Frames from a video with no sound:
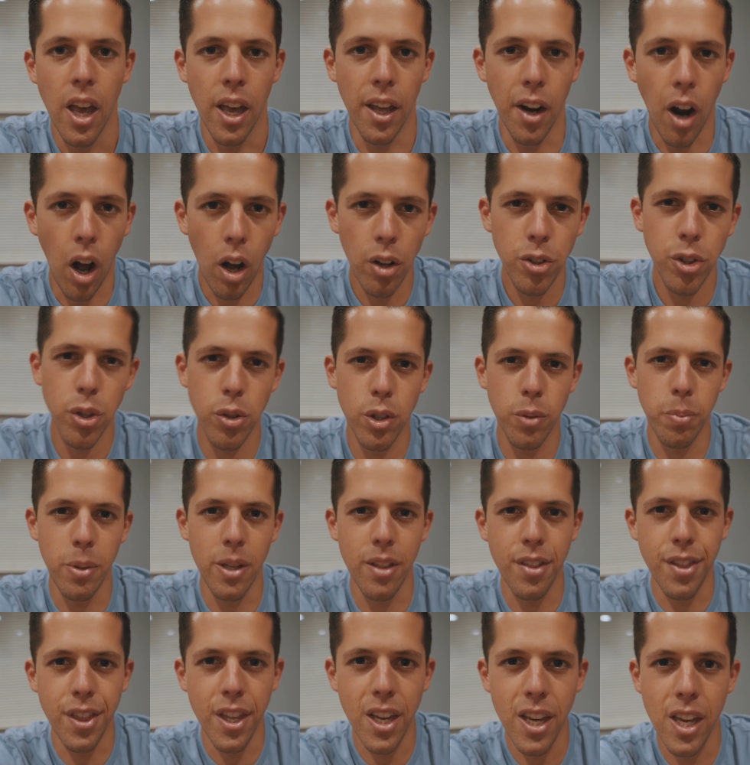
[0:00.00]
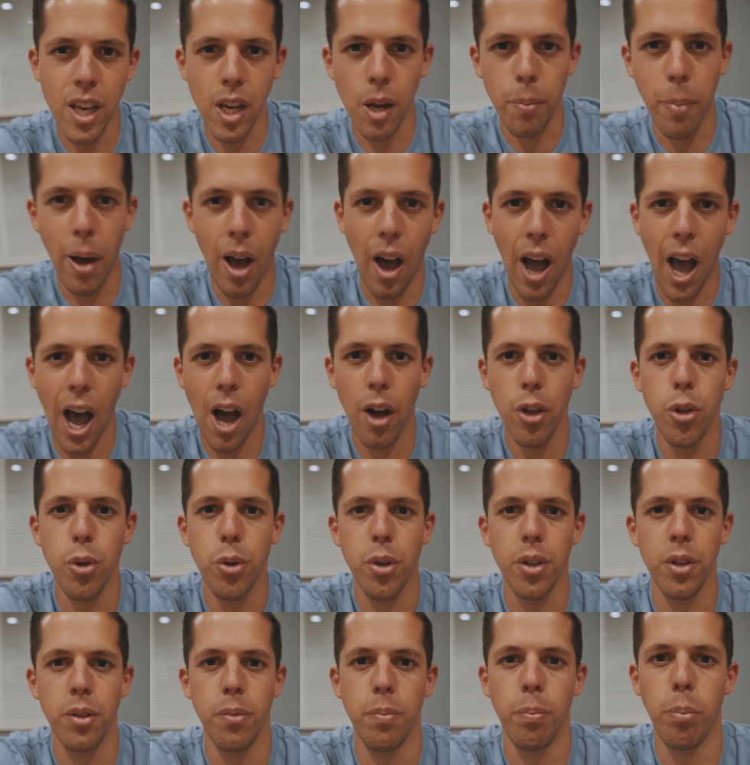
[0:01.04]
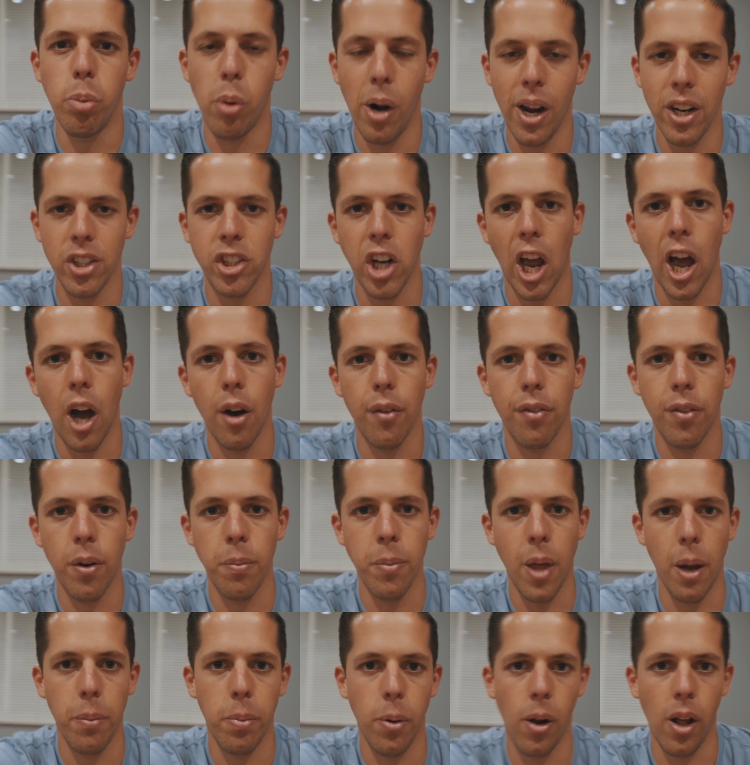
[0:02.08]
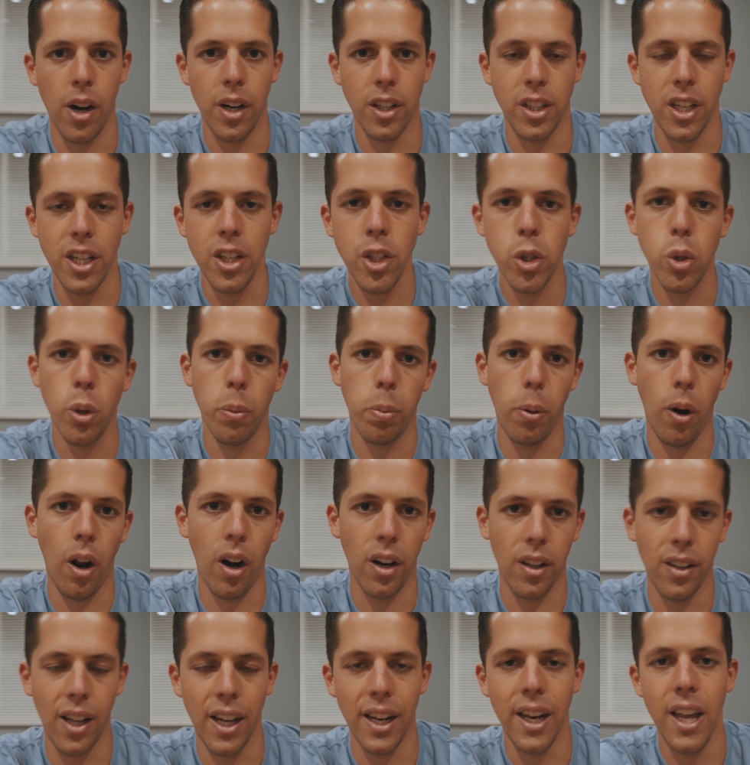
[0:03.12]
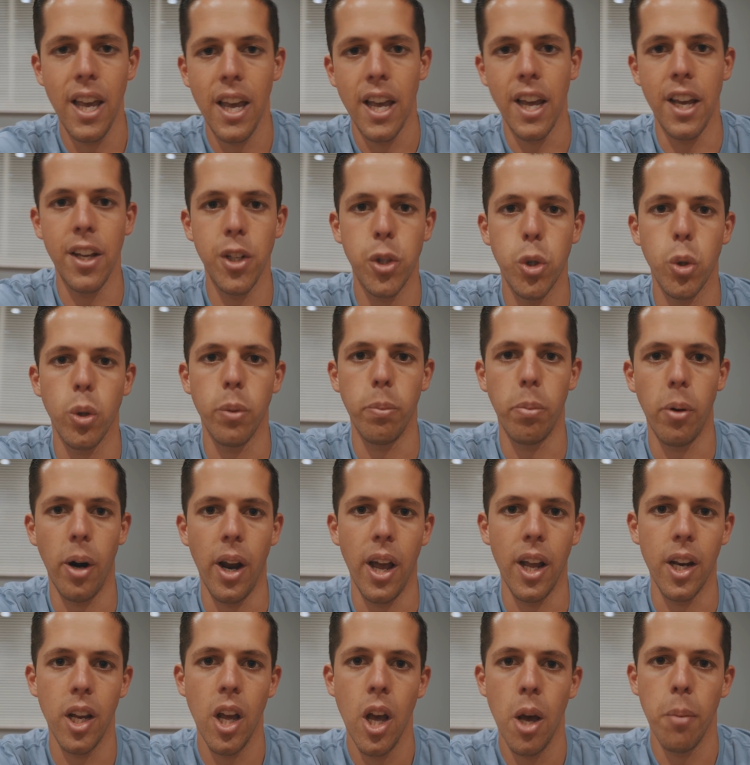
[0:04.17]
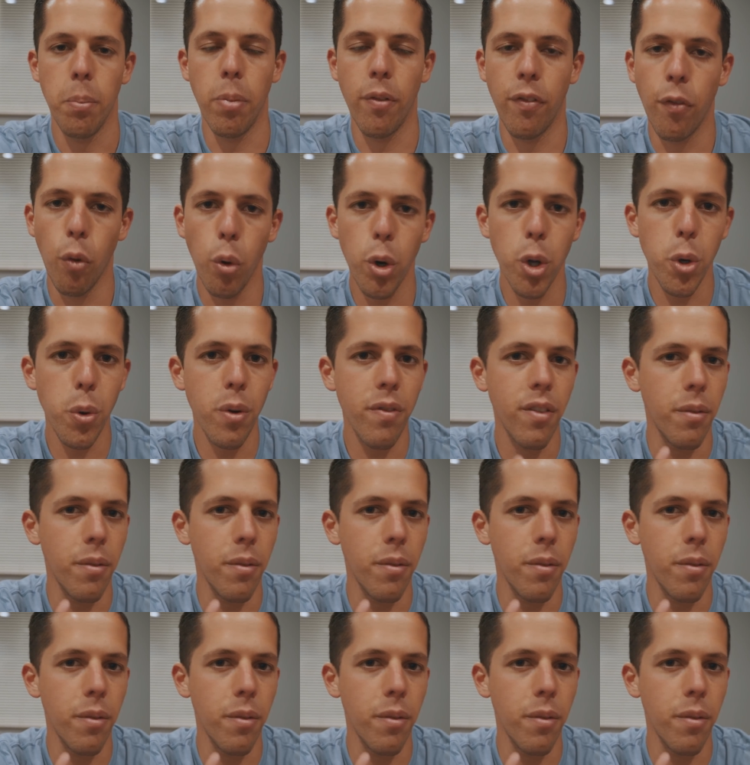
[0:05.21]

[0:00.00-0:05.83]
And also to be thinking about how you could branch out from that product into a product line, into a brand, before you